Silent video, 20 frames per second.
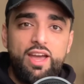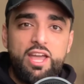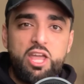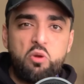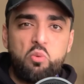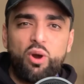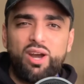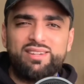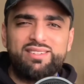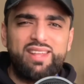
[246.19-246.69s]
he
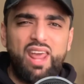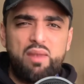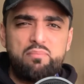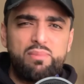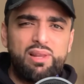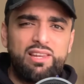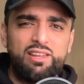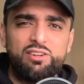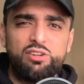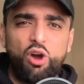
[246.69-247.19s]
wanted $10
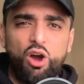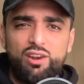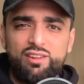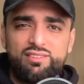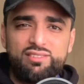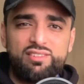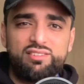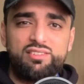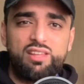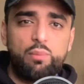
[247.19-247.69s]
million to
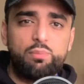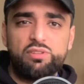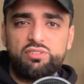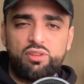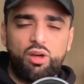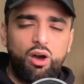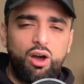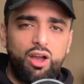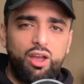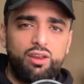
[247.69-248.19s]
step
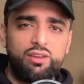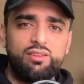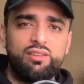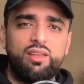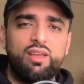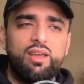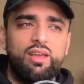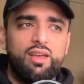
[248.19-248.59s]
aside,